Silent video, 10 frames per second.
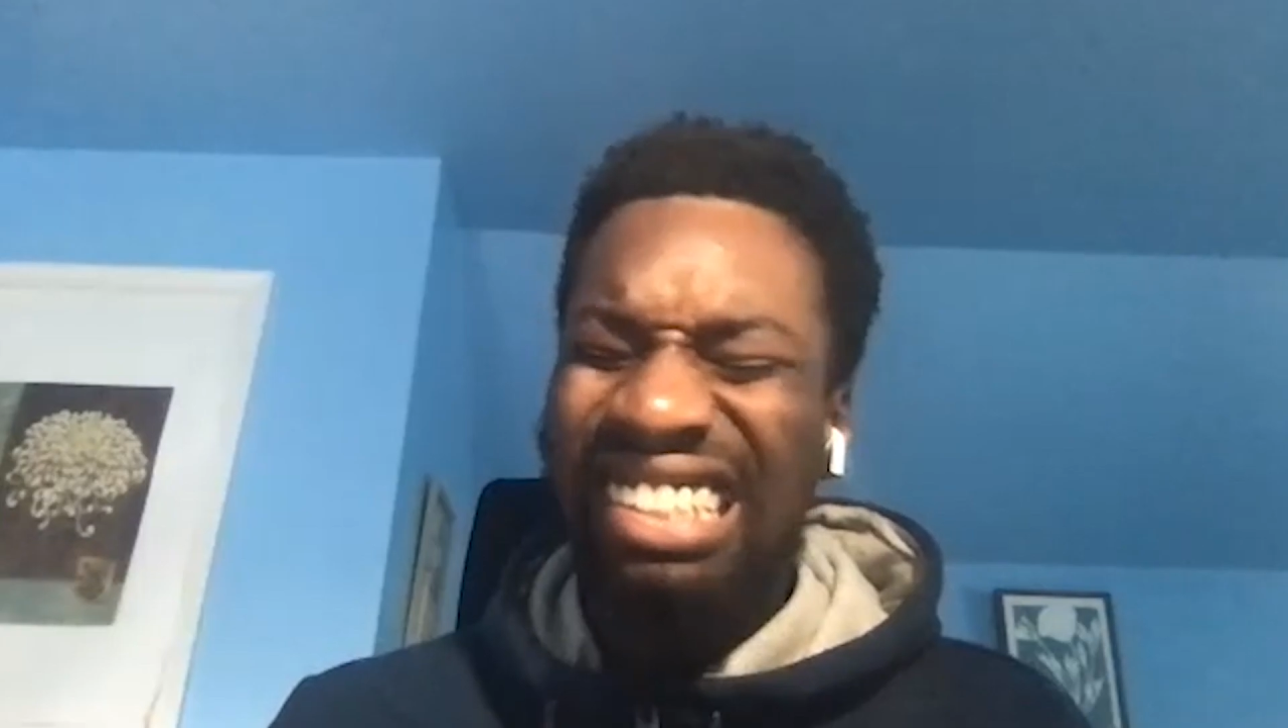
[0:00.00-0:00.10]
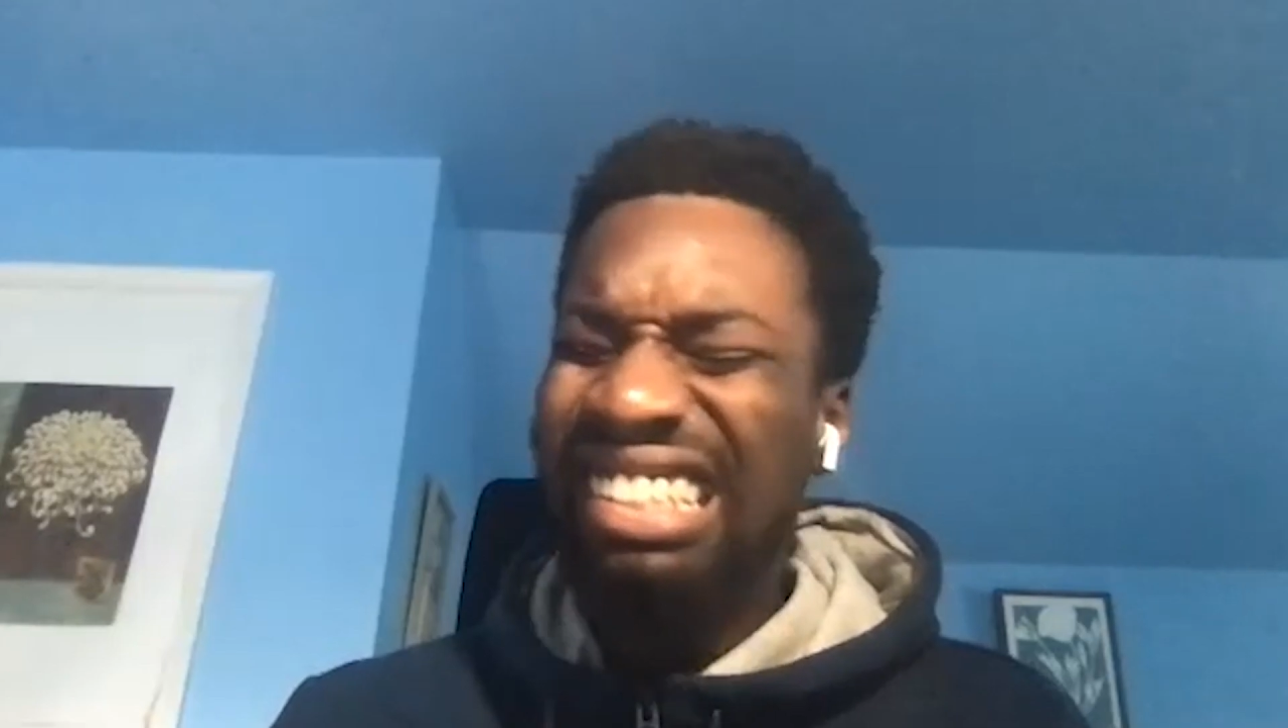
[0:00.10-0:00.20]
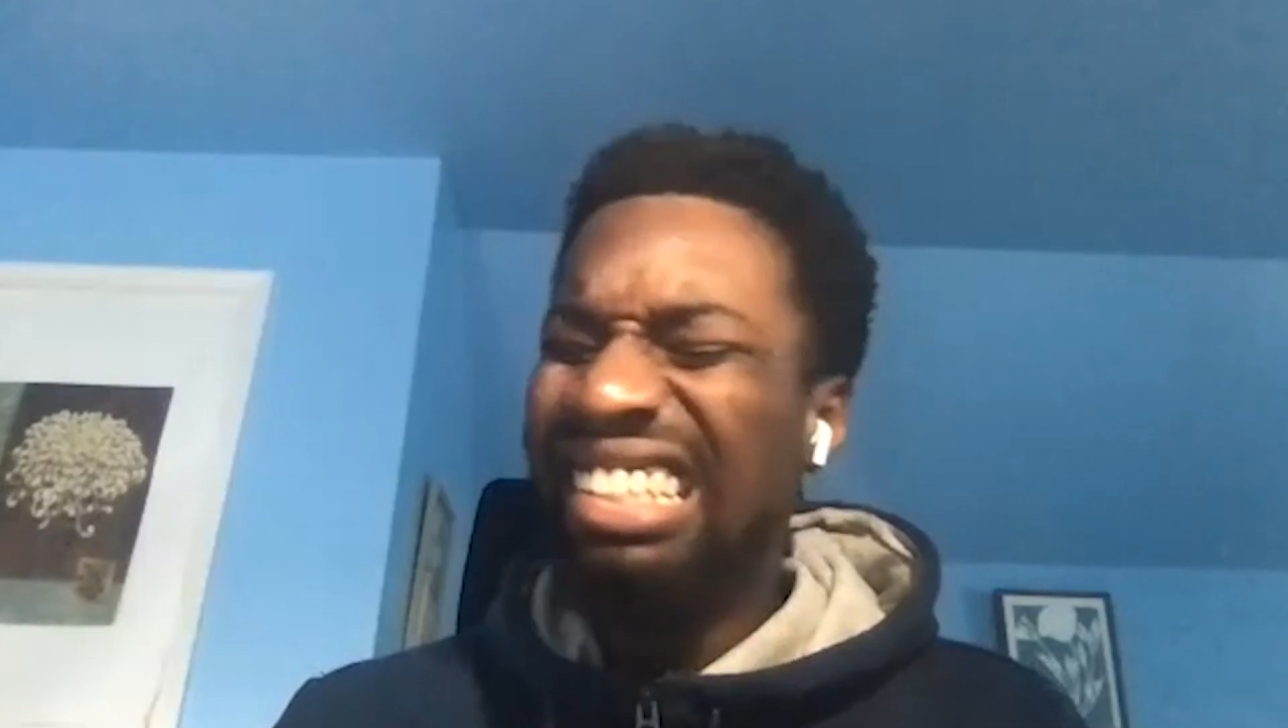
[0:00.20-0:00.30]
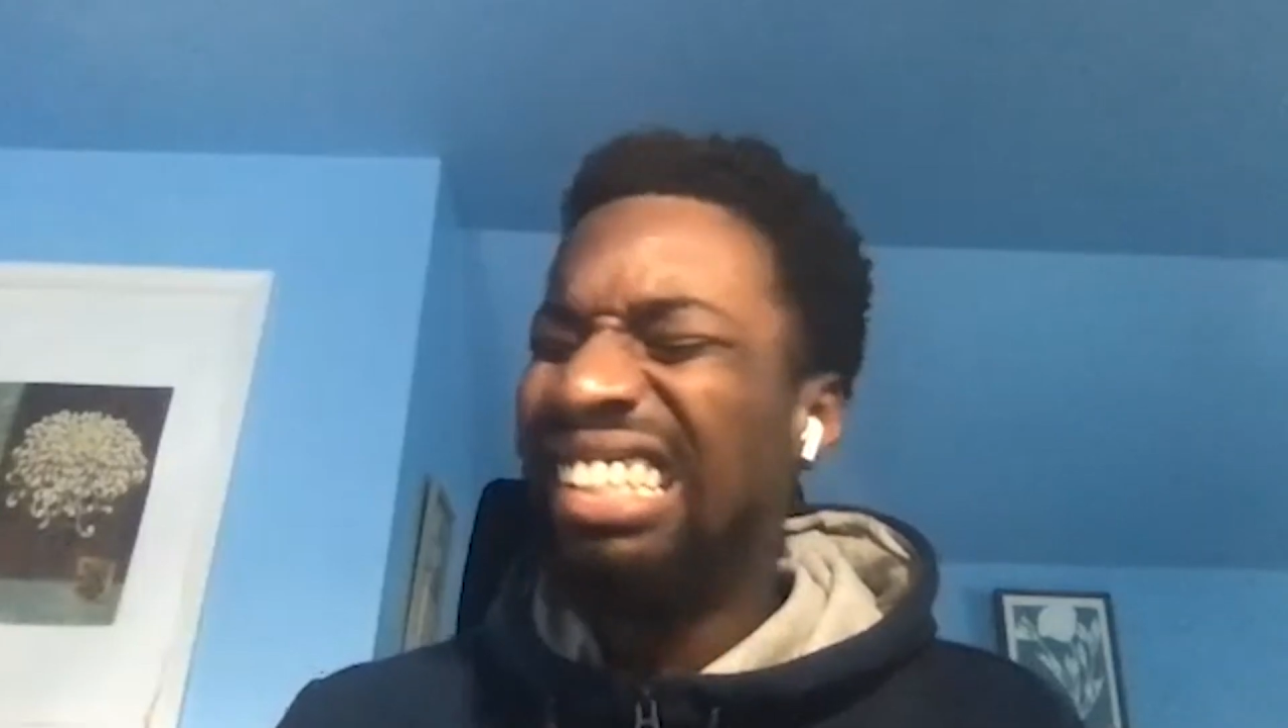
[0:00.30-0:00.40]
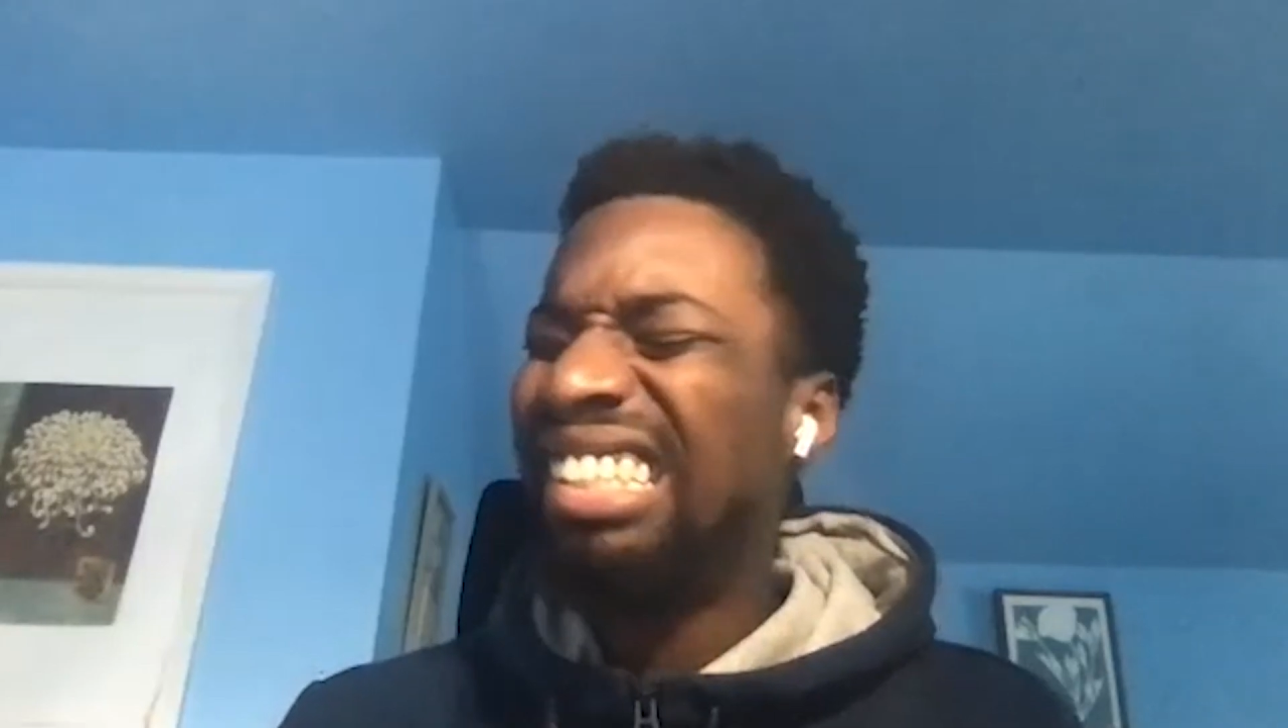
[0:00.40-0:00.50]

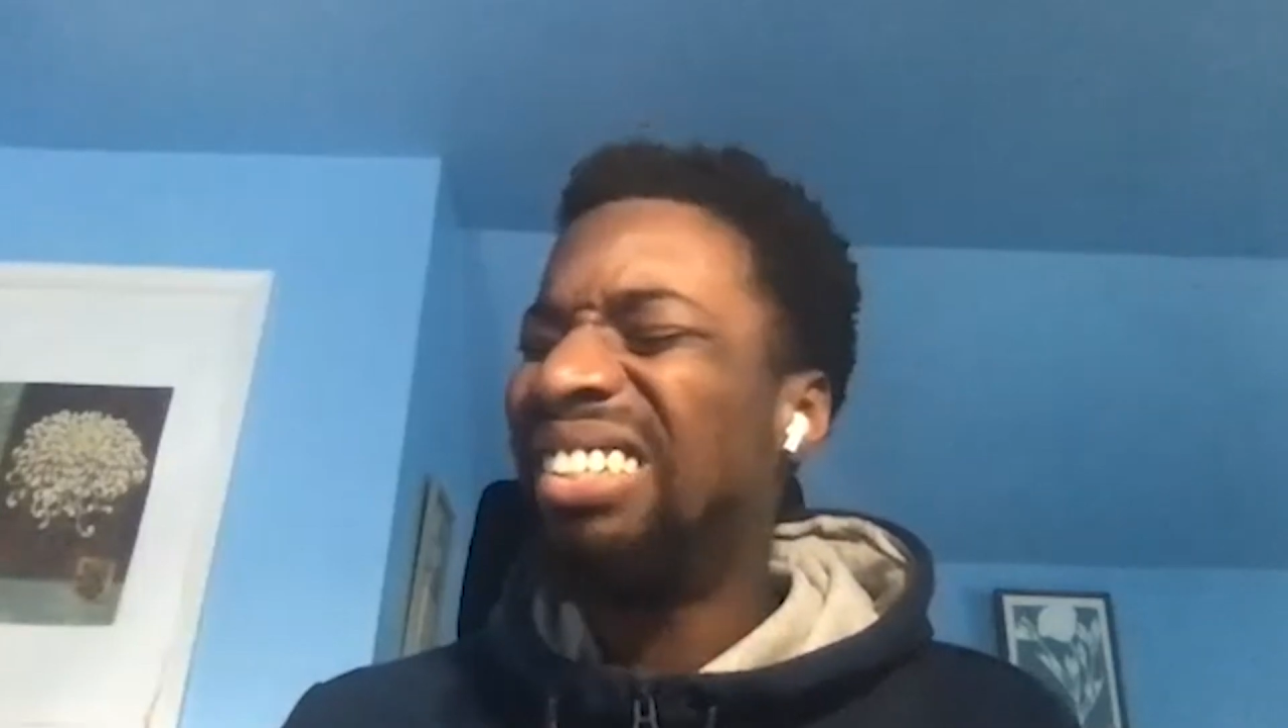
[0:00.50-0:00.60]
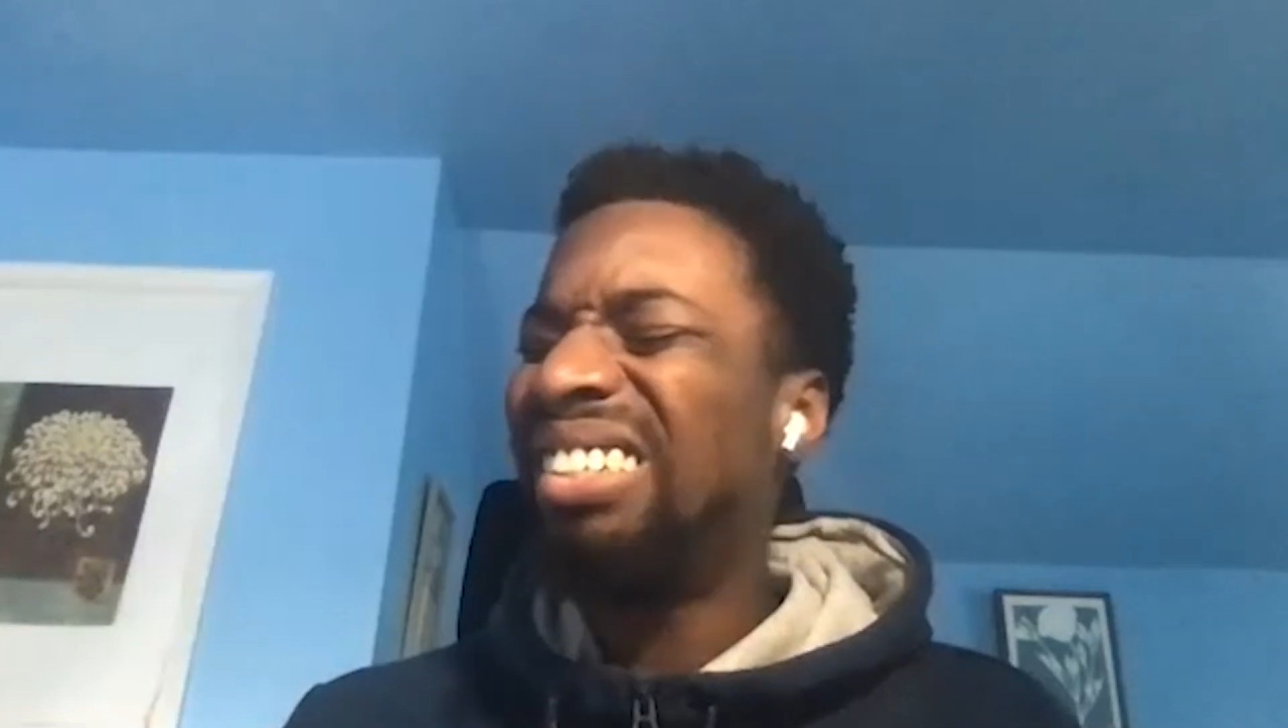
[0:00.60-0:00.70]
Yeah.